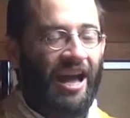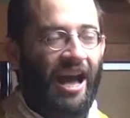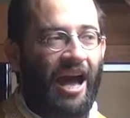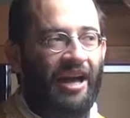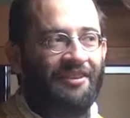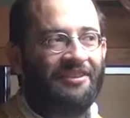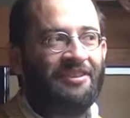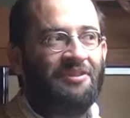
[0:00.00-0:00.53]

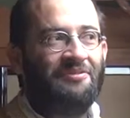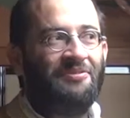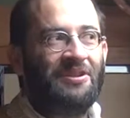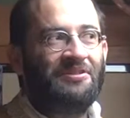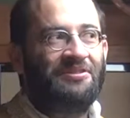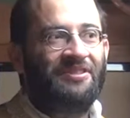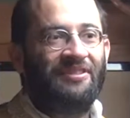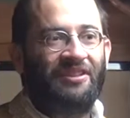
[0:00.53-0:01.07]
And he
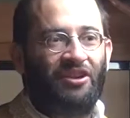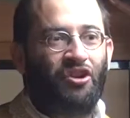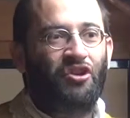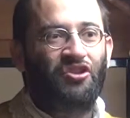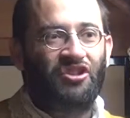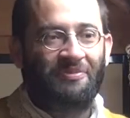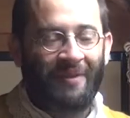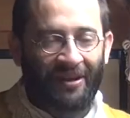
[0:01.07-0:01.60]
went in
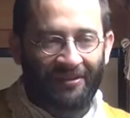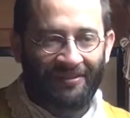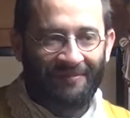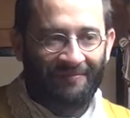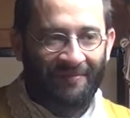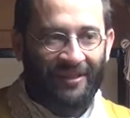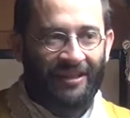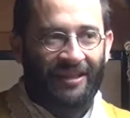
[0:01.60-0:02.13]
clergyman,
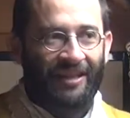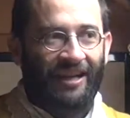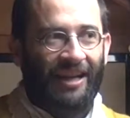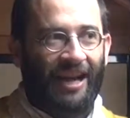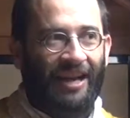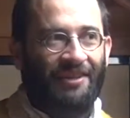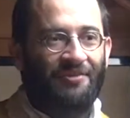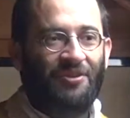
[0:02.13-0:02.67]

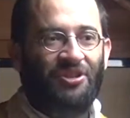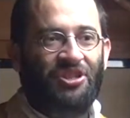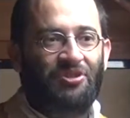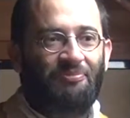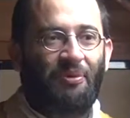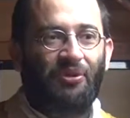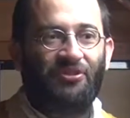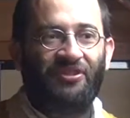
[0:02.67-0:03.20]
and he was
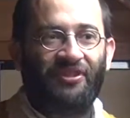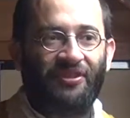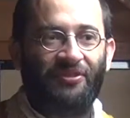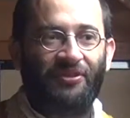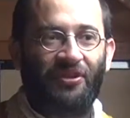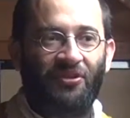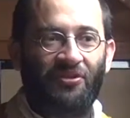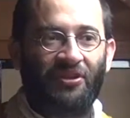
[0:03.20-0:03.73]
spotted at the
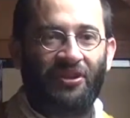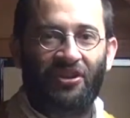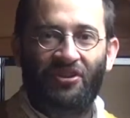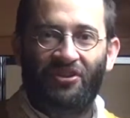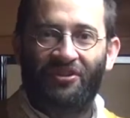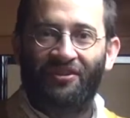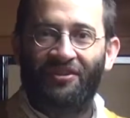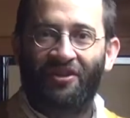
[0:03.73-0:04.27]

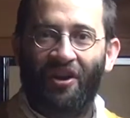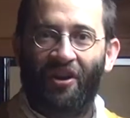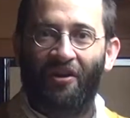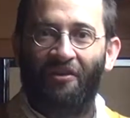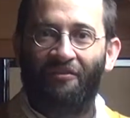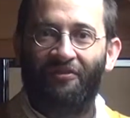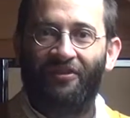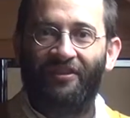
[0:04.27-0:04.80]
congregation
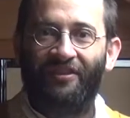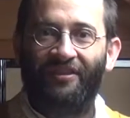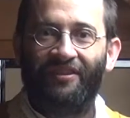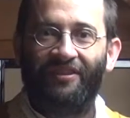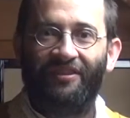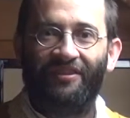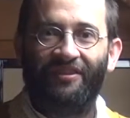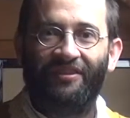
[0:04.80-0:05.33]
of
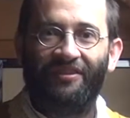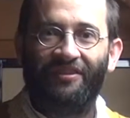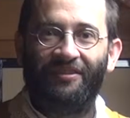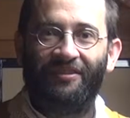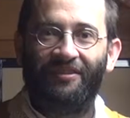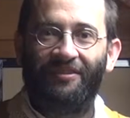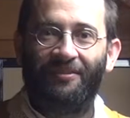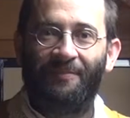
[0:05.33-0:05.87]
the
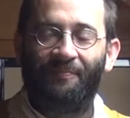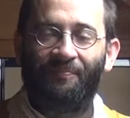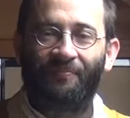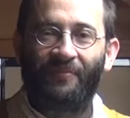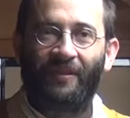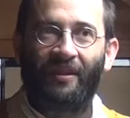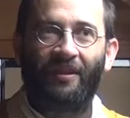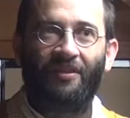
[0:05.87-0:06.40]

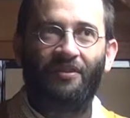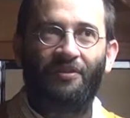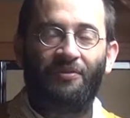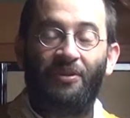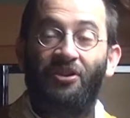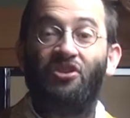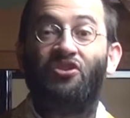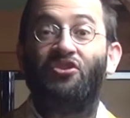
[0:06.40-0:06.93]

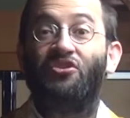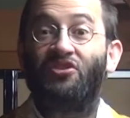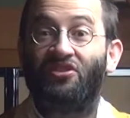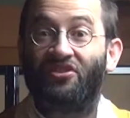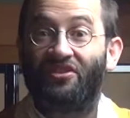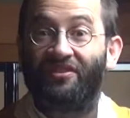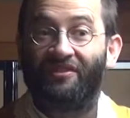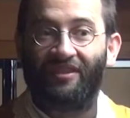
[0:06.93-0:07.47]

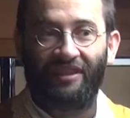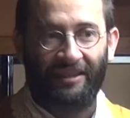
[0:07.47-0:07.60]
religious